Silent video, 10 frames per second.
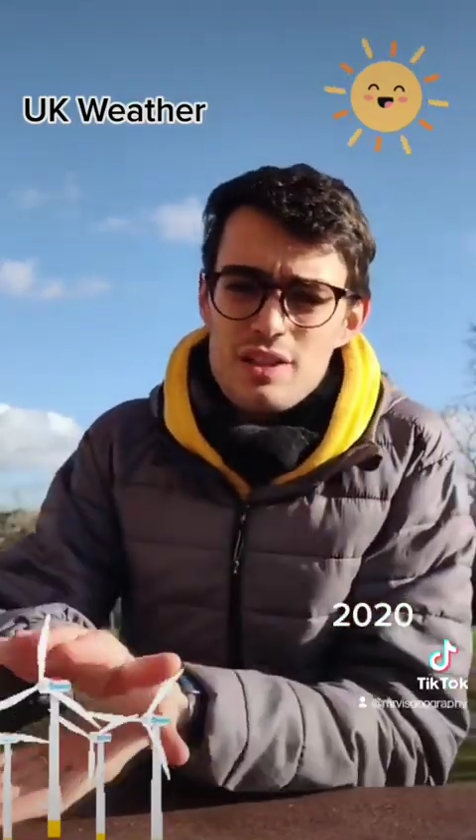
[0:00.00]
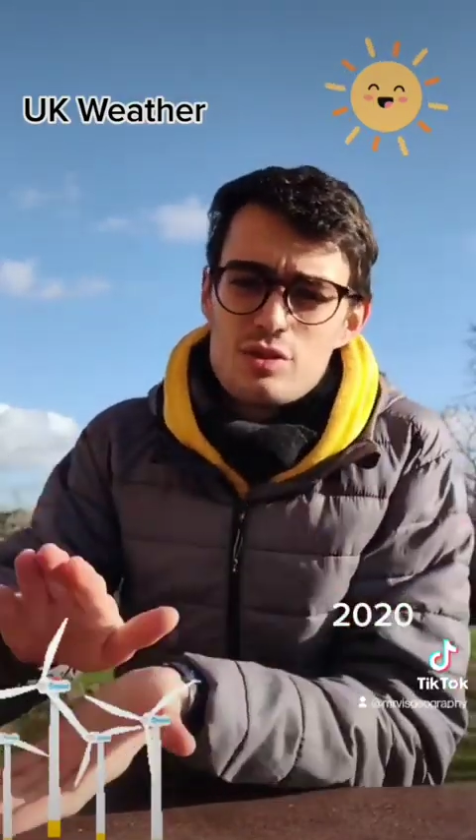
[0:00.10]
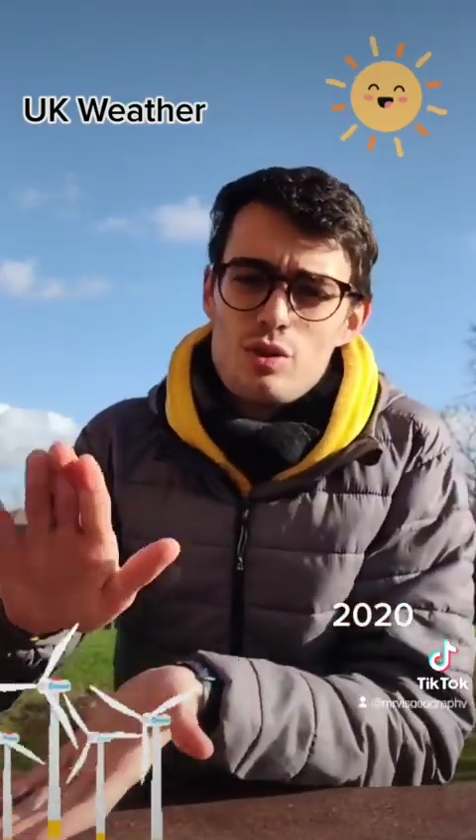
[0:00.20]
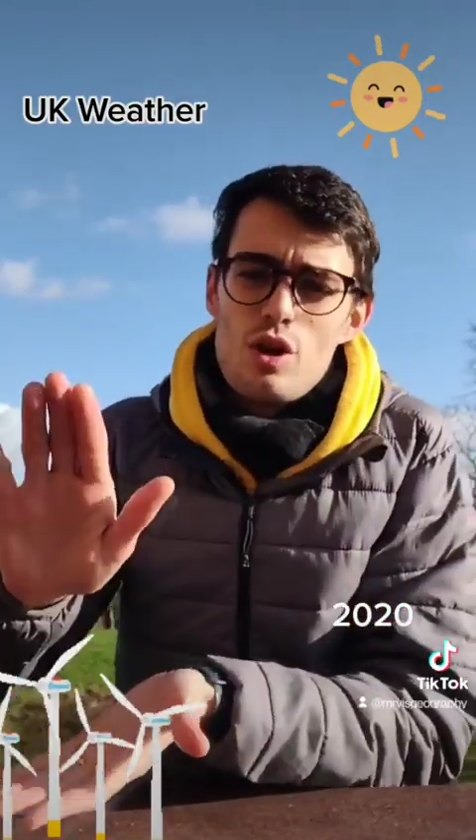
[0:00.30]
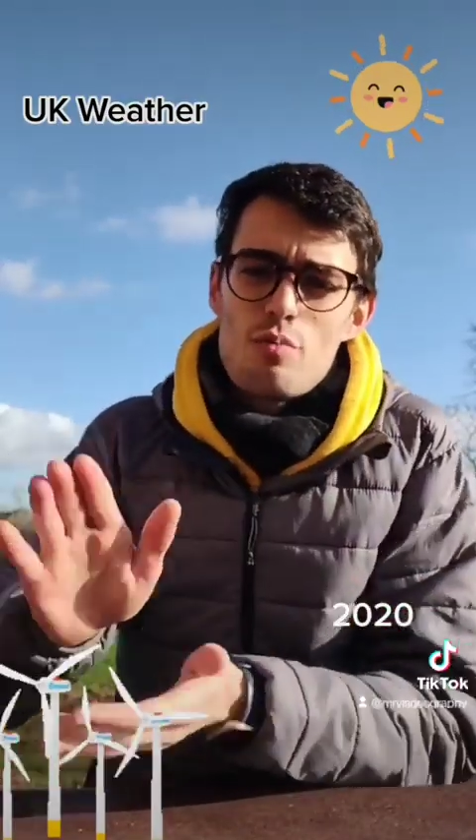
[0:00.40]

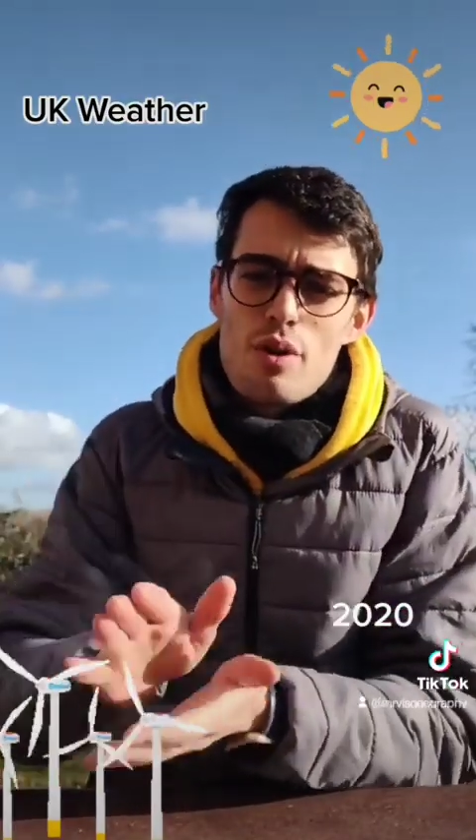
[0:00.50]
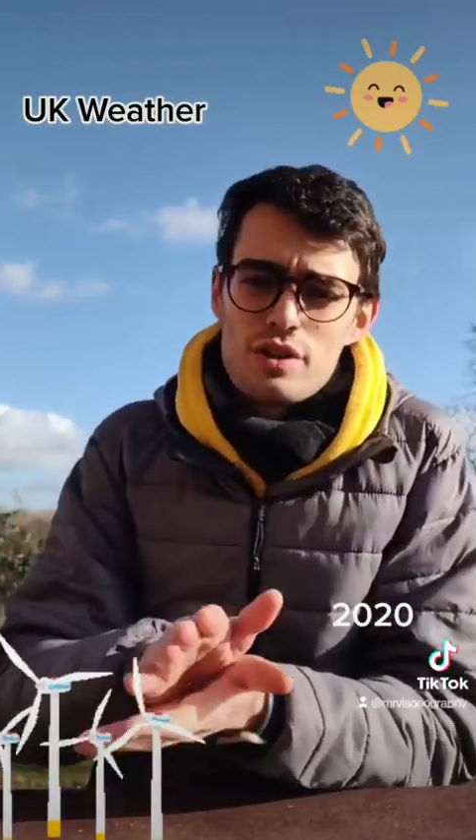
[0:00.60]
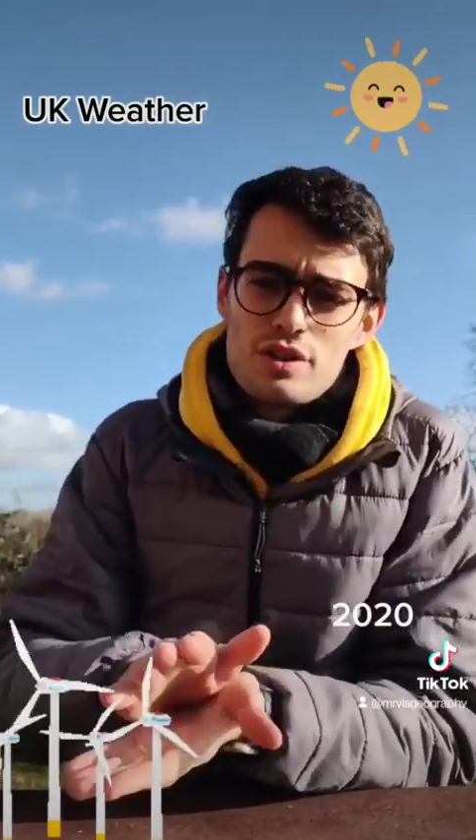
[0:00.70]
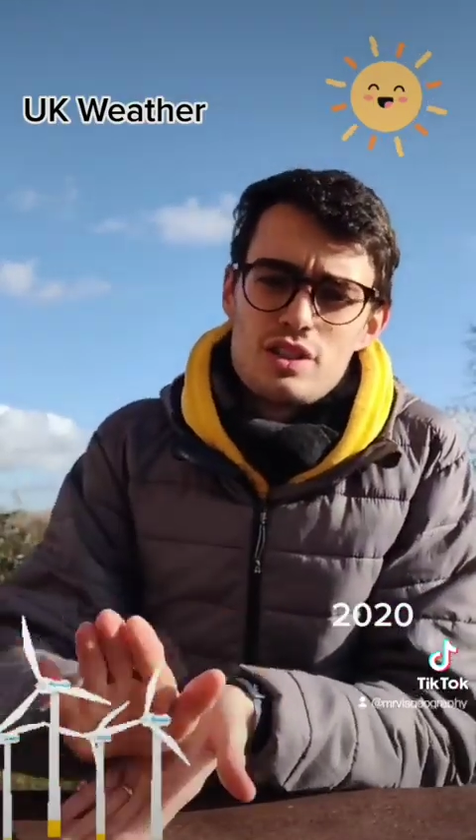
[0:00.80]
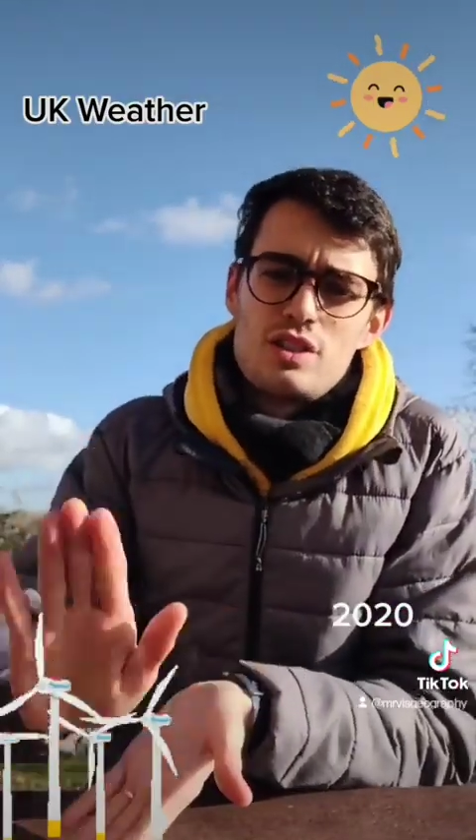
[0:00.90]
into a low
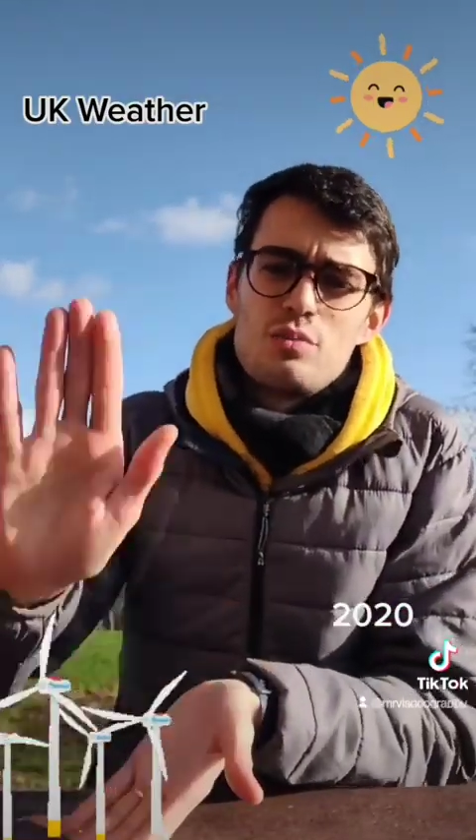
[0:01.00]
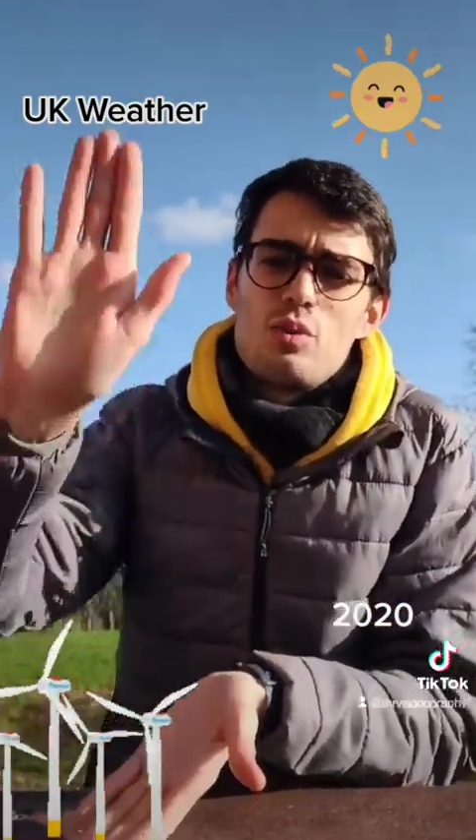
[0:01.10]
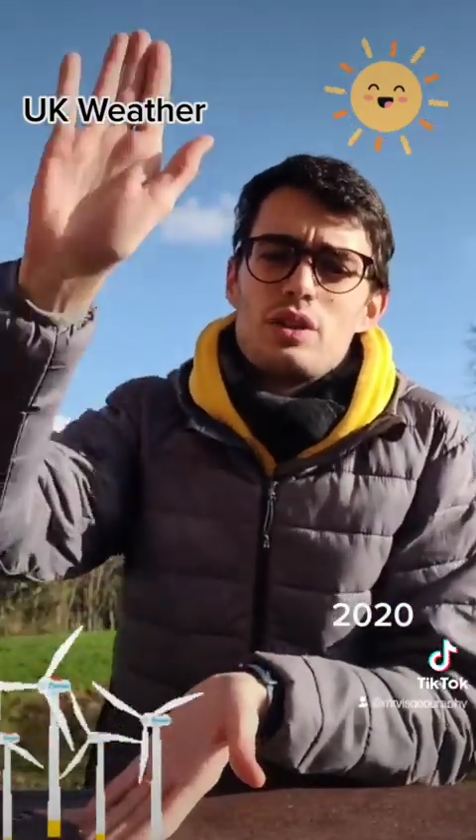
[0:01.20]
pressure system